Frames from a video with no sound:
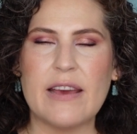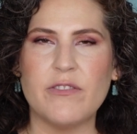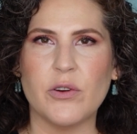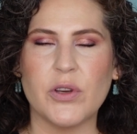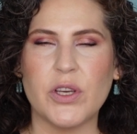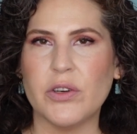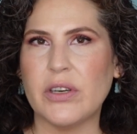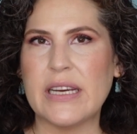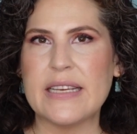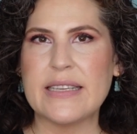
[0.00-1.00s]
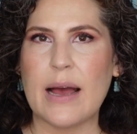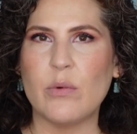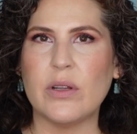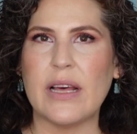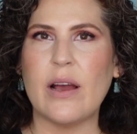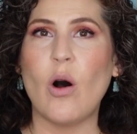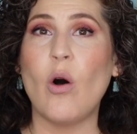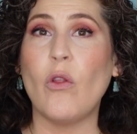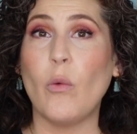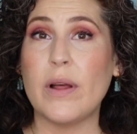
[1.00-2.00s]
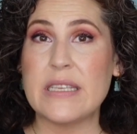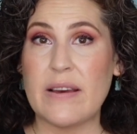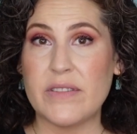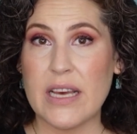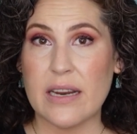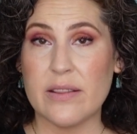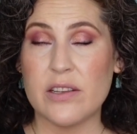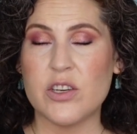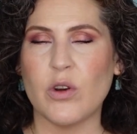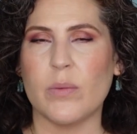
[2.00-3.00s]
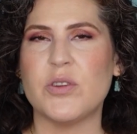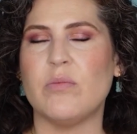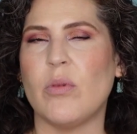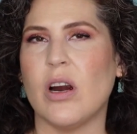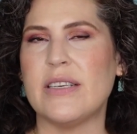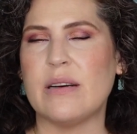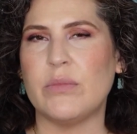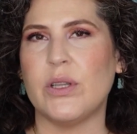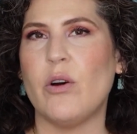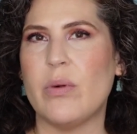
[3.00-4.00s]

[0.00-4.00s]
If you're curious, I will link all the ones I've done in the description bar down below,